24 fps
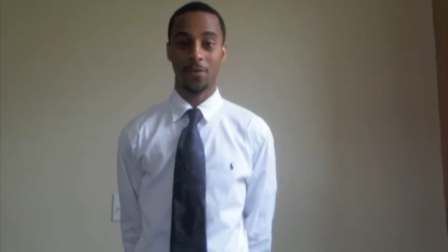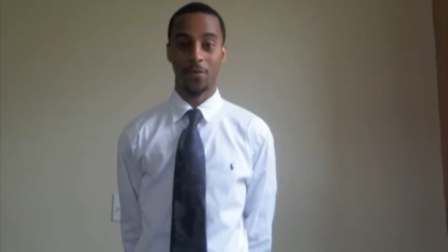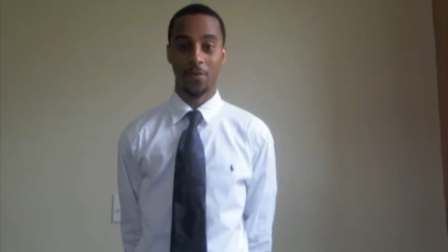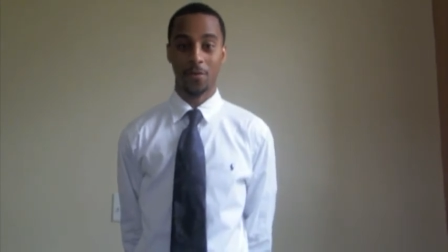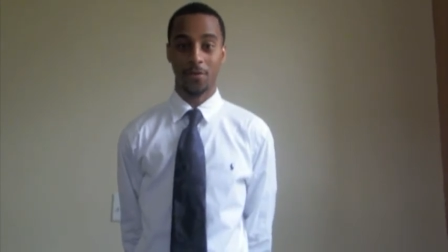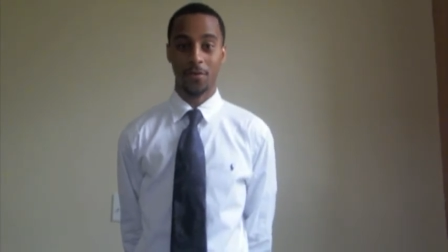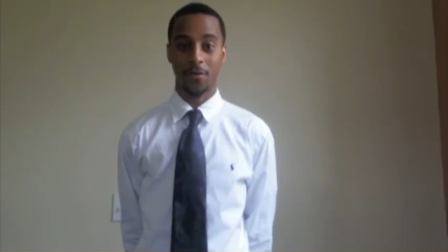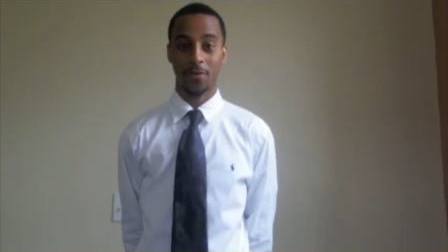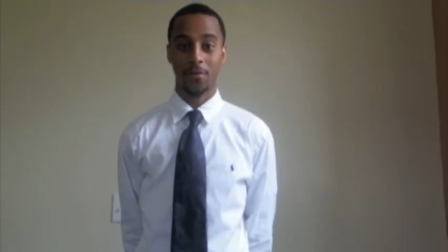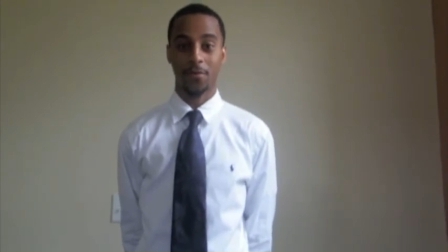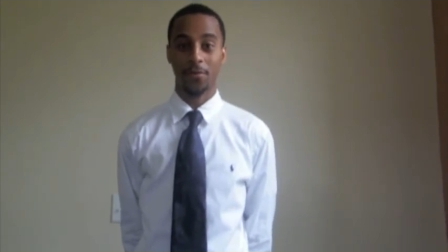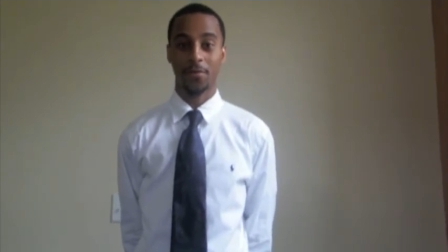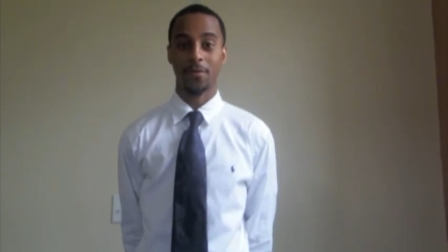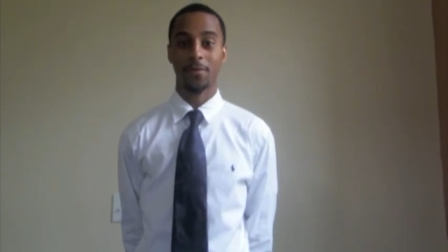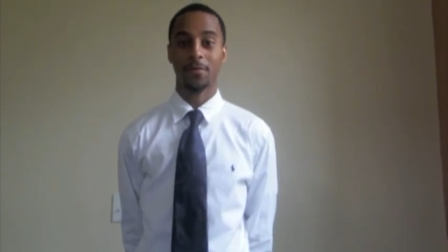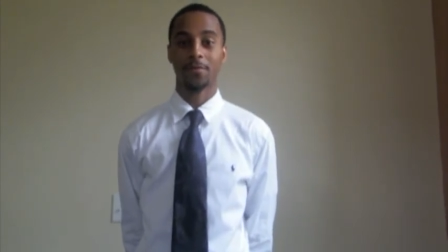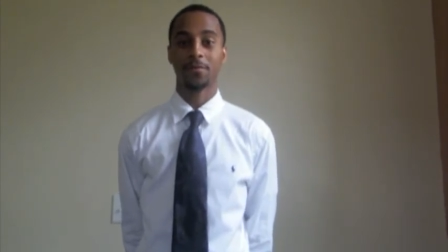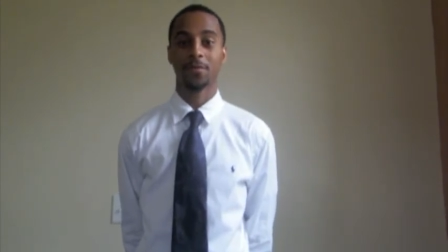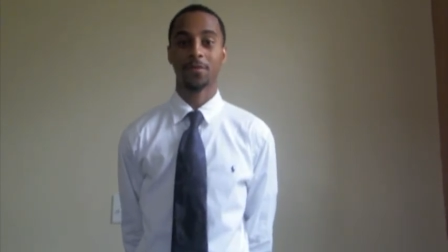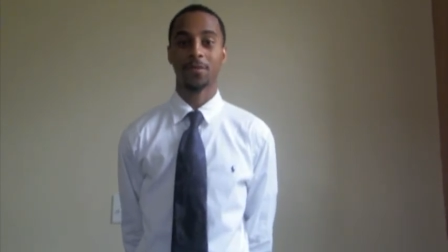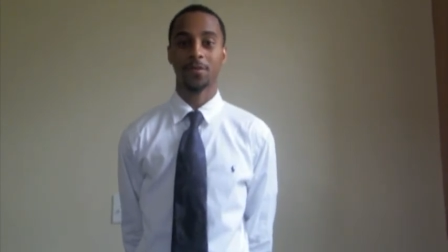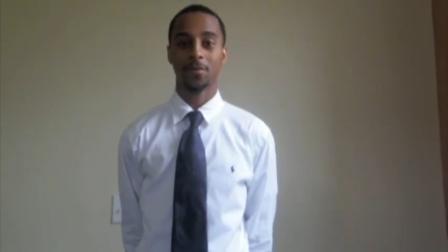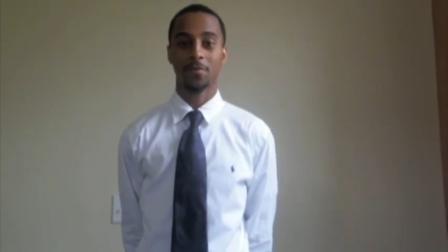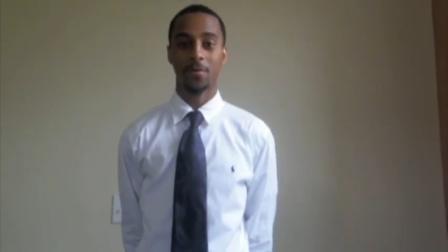order from
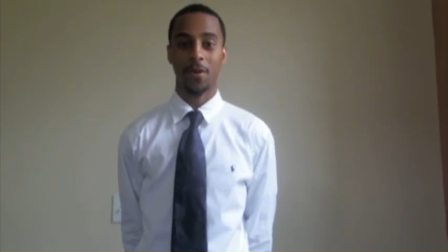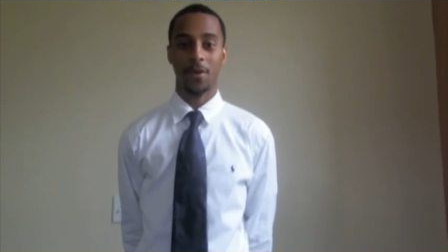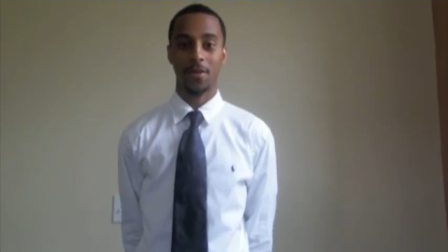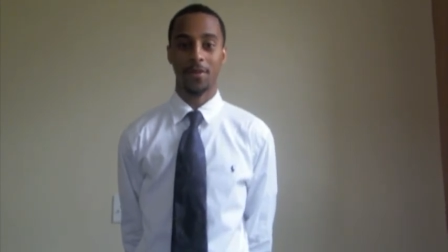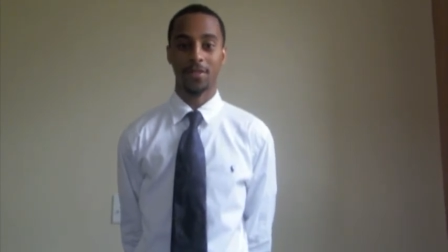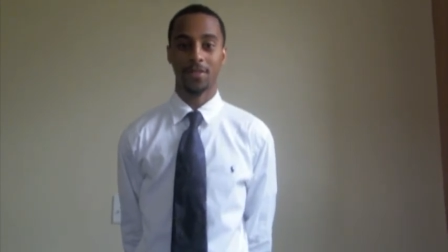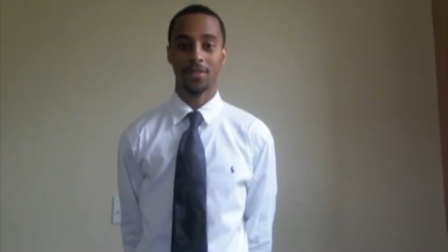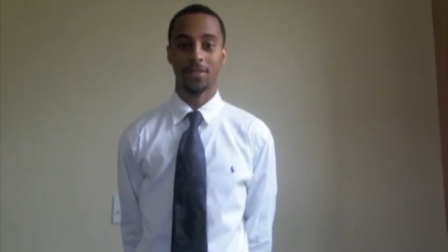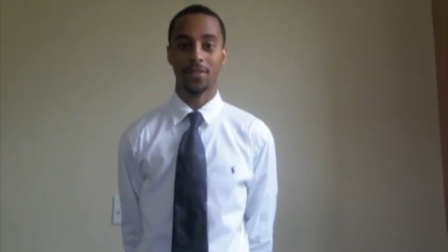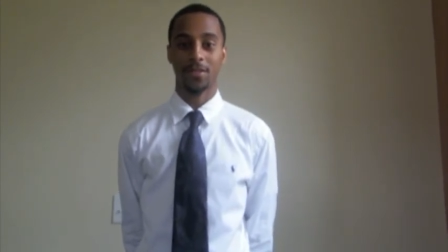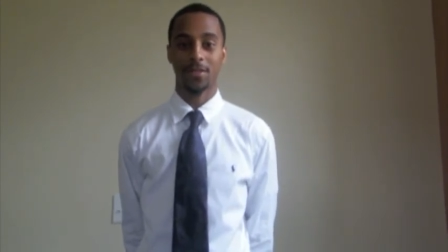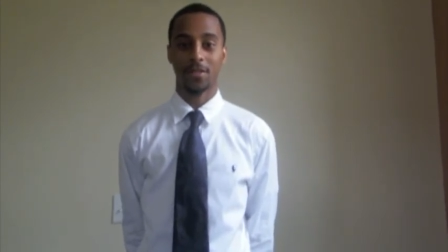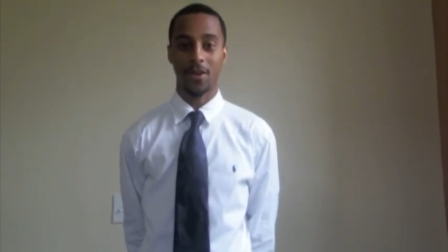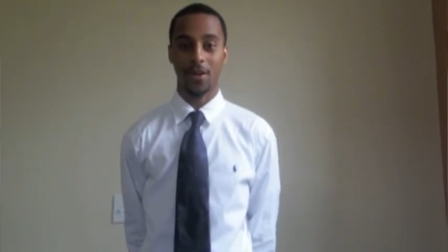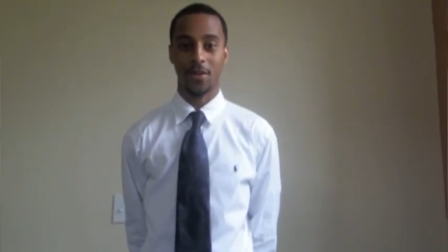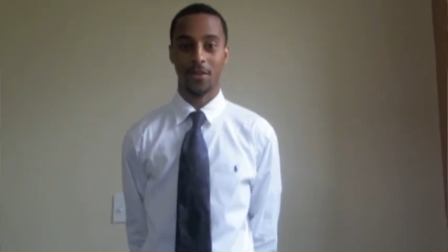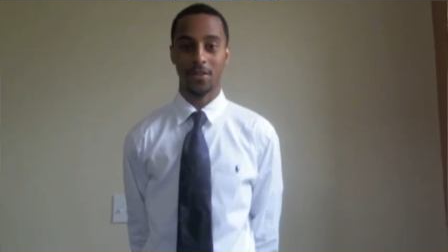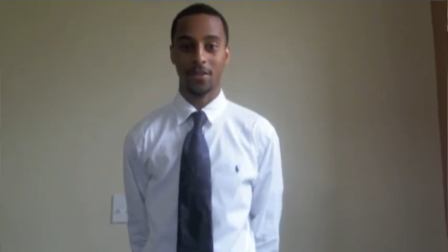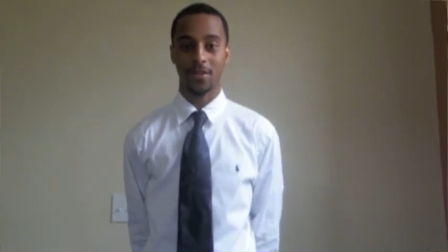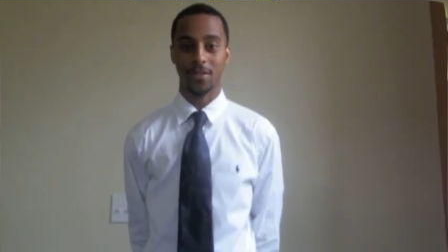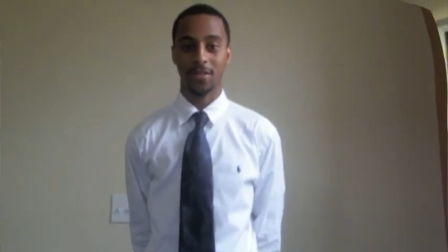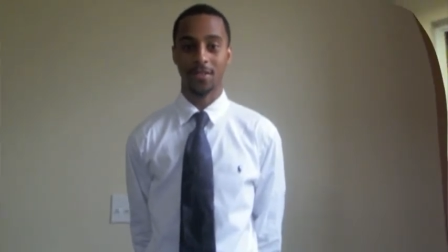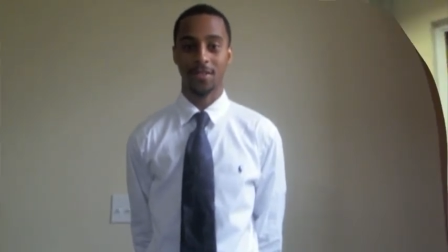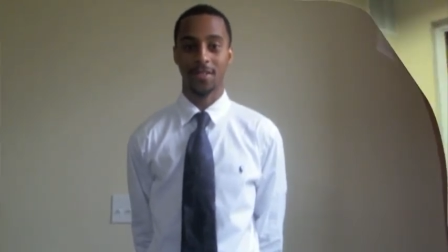smallest to
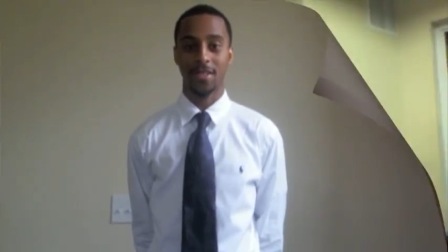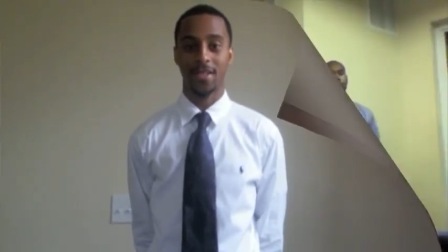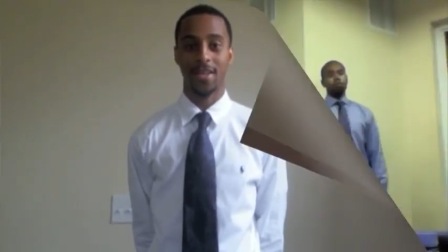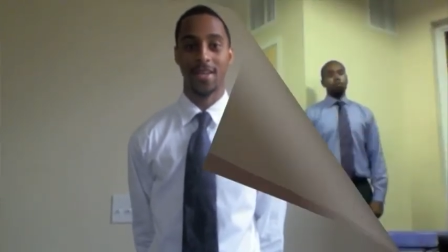tallest.